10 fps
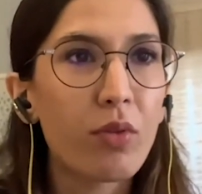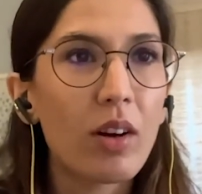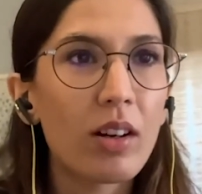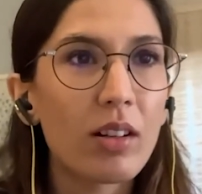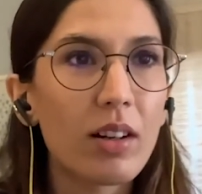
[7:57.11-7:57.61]

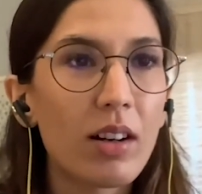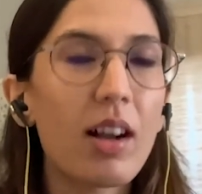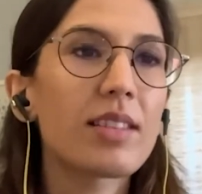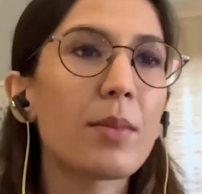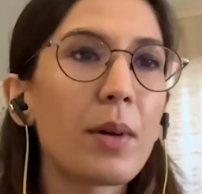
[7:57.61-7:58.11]
a
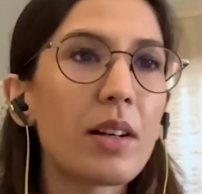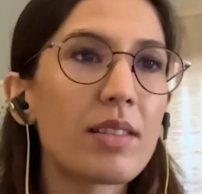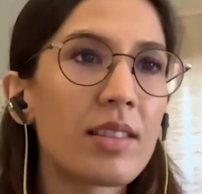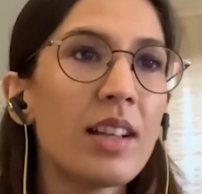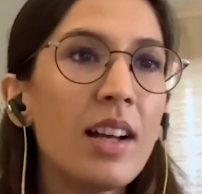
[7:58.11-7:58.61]

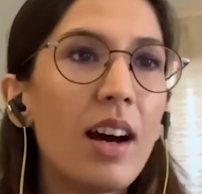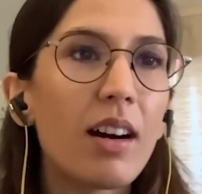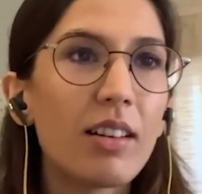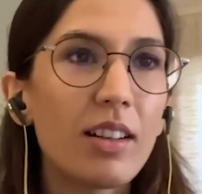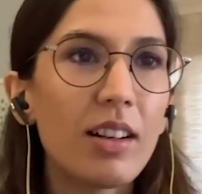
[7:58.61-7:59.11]
customer's
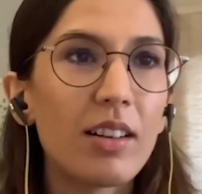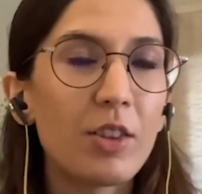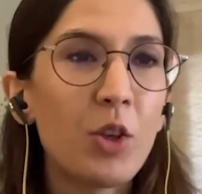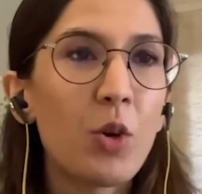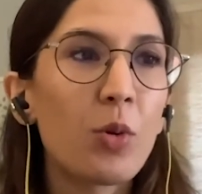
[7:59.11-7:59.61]

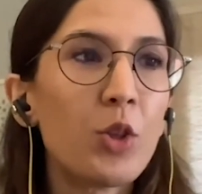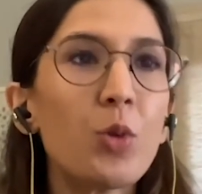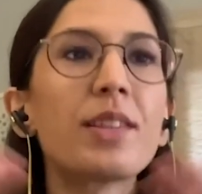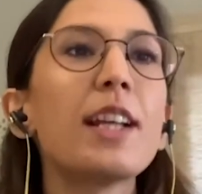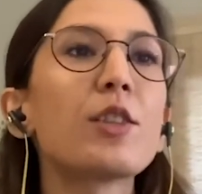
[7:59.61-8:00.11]

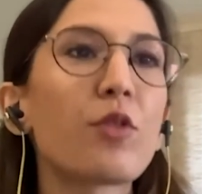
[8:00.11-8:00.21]
use case of